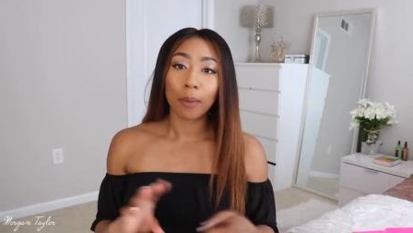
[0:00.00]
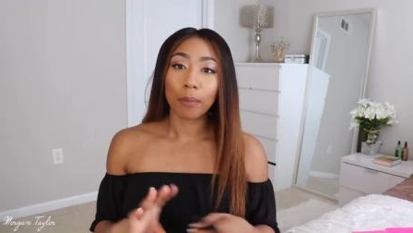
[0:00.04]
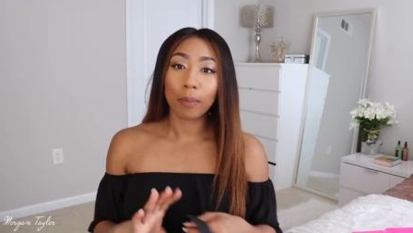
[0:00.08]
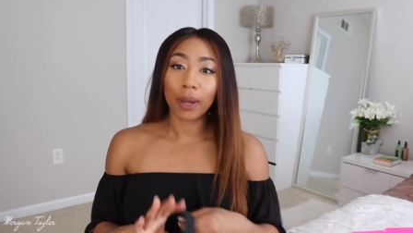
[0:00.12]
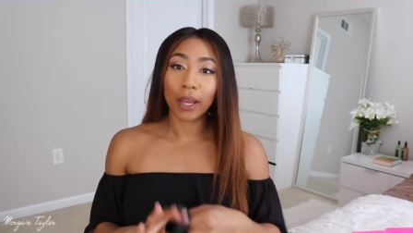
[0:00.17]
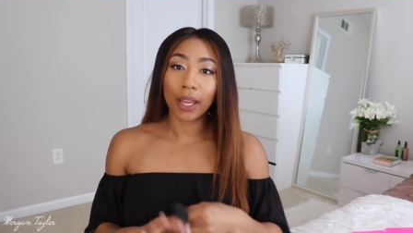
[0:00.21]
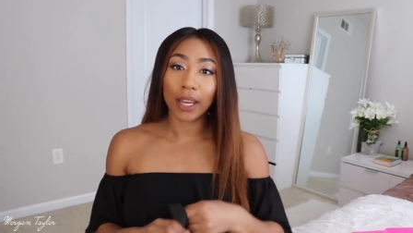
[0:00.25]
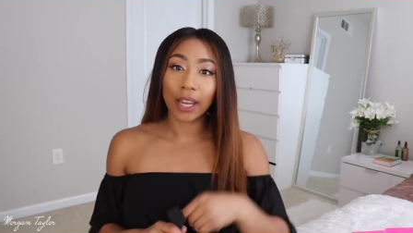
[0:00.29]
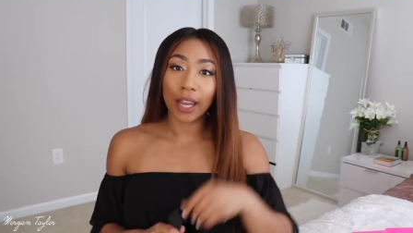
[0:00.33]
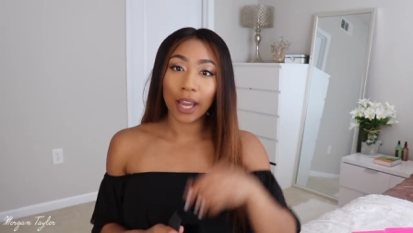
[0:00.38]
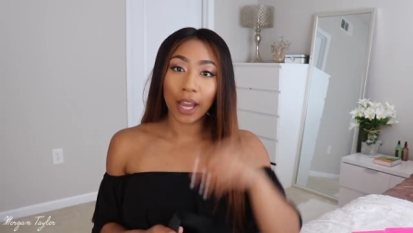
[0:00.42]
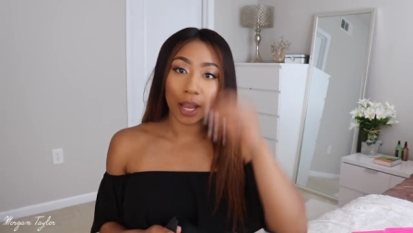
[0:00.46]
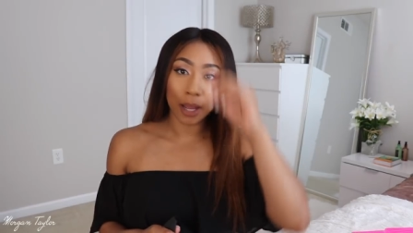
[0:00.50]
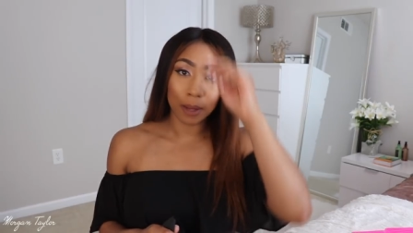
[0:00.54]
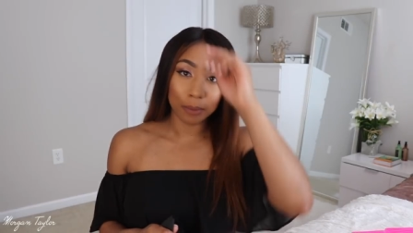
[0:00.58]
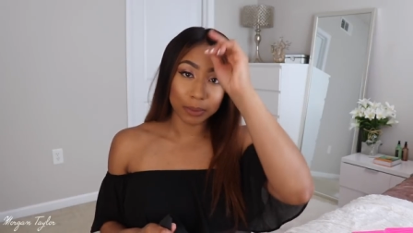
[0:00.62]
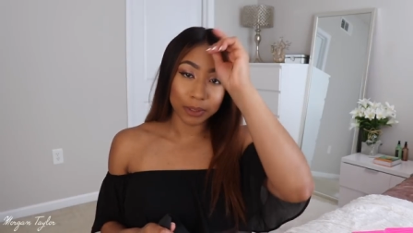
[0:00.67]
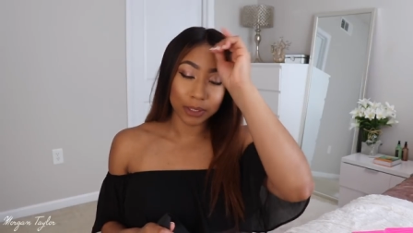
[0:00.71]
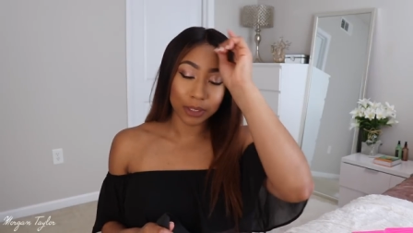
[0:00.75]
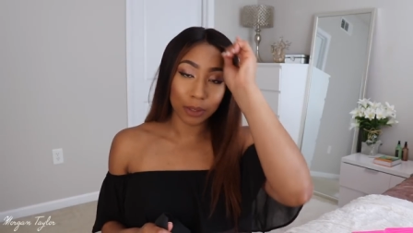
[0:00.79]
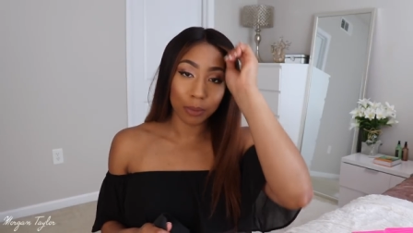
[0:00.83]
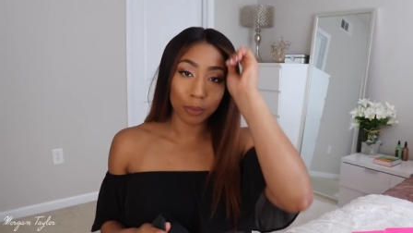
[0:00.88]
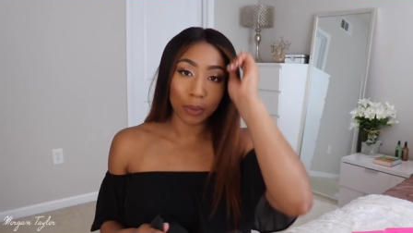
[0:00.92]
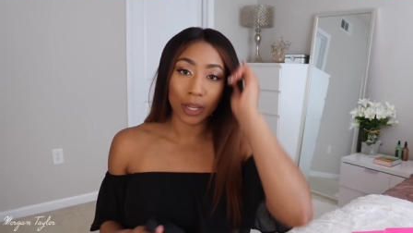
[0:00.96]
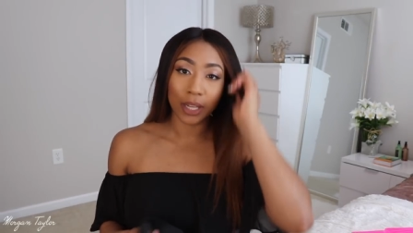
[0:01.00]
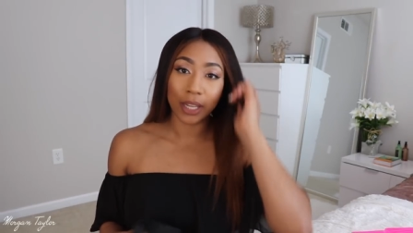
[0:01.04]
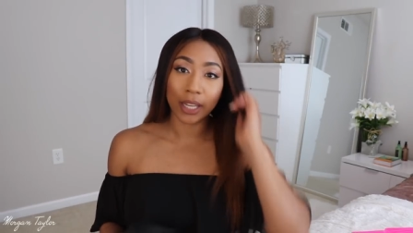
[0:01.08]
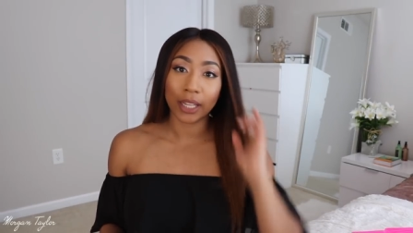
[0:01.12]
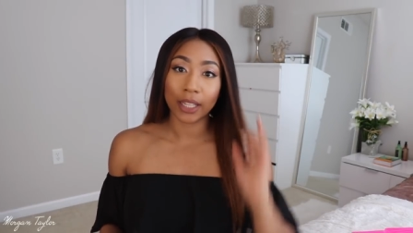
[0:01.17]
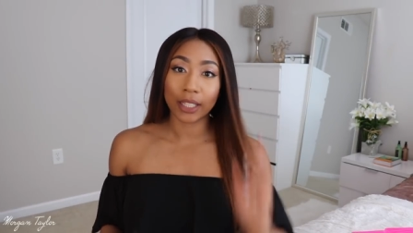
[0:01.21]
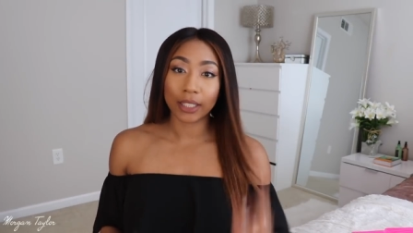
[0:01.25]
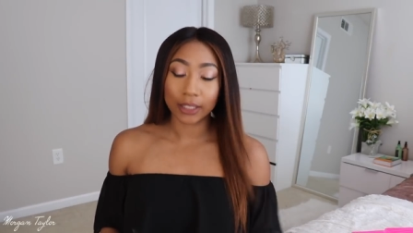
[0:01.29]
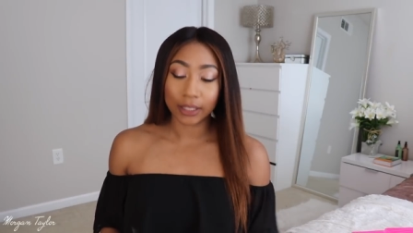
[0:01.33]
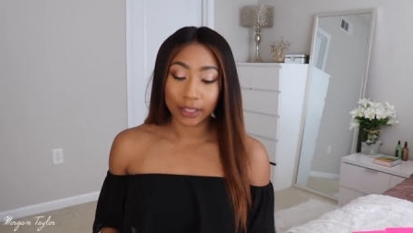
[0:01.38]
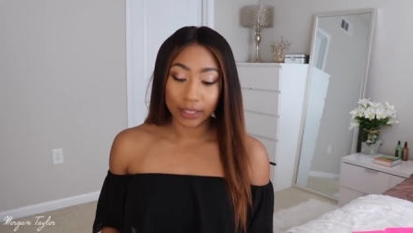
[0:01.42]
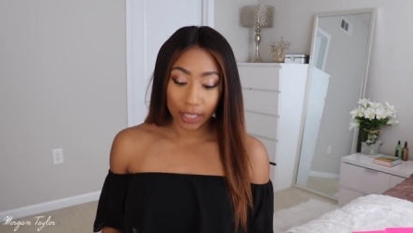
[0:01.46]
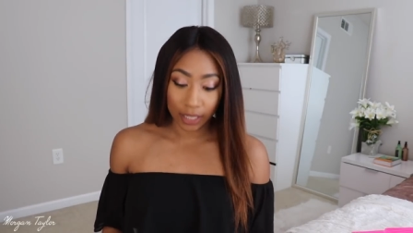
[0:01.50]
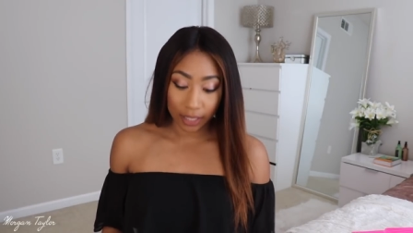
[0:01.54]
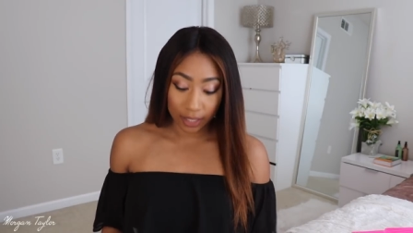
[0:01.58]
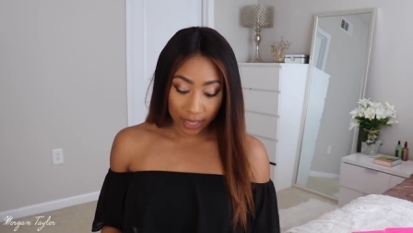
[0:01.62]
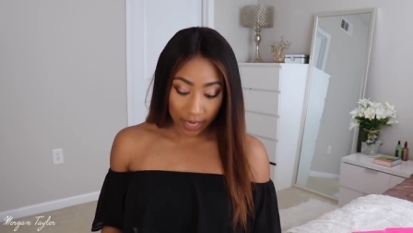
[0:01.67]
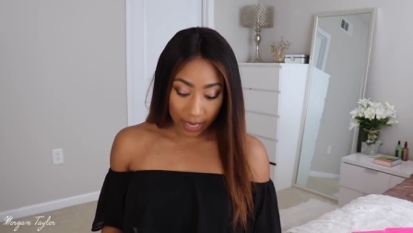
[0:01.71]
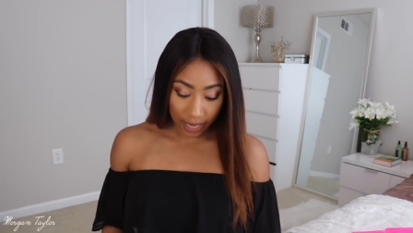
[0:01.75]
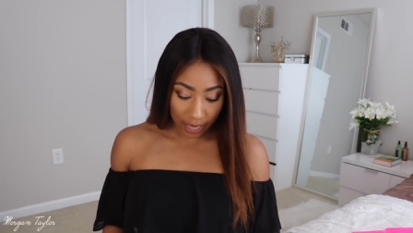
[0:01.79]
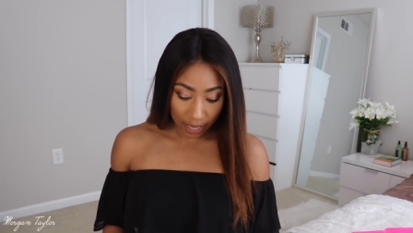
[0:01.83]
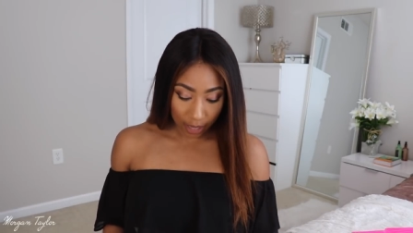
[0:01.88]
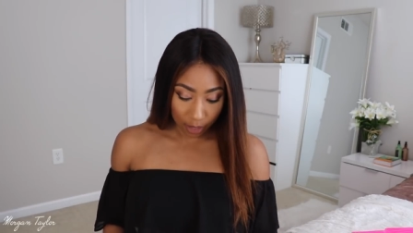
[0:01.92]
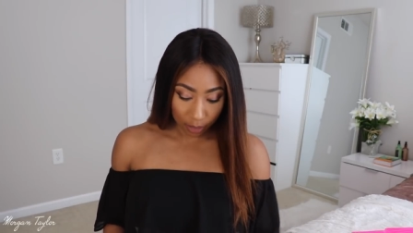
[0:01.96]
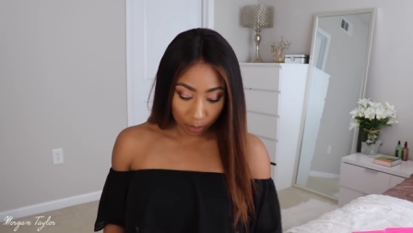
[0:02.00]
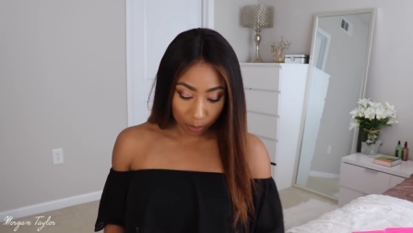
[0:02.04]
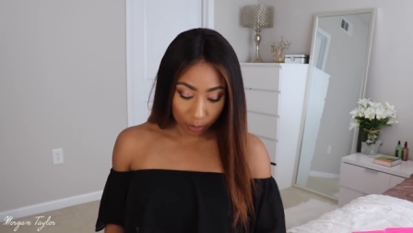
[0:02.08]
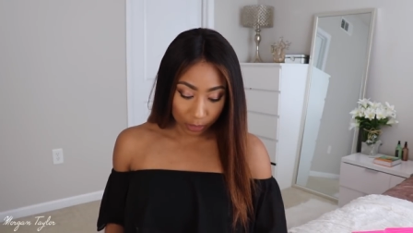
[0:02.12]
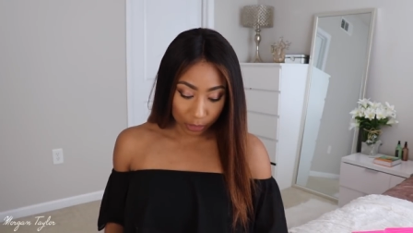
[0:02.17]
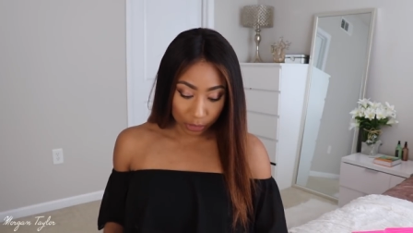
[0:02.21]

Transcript: but it helps the wig stay down,